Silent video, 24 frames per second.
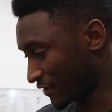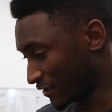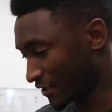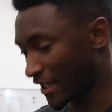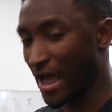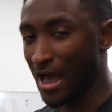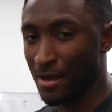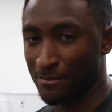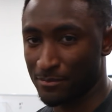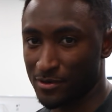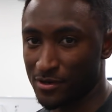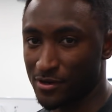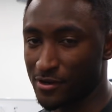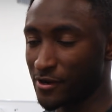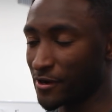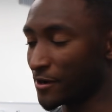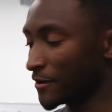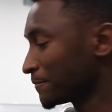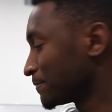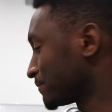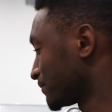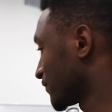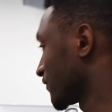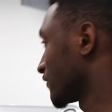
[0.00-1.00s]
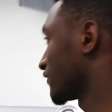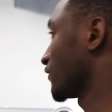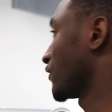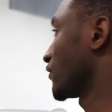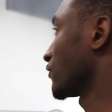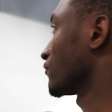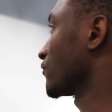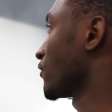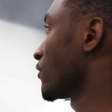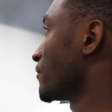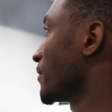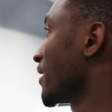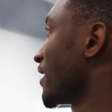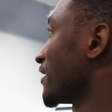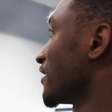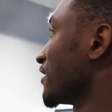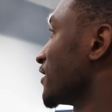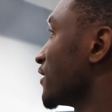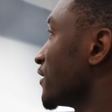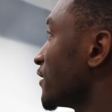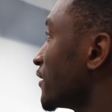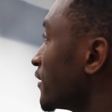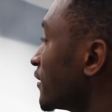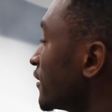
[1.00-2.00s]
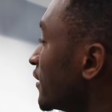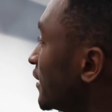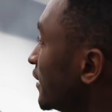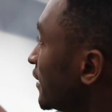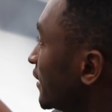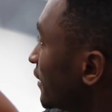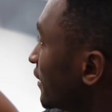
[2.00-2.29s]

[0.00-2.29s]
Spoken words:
happen here. So the robot here,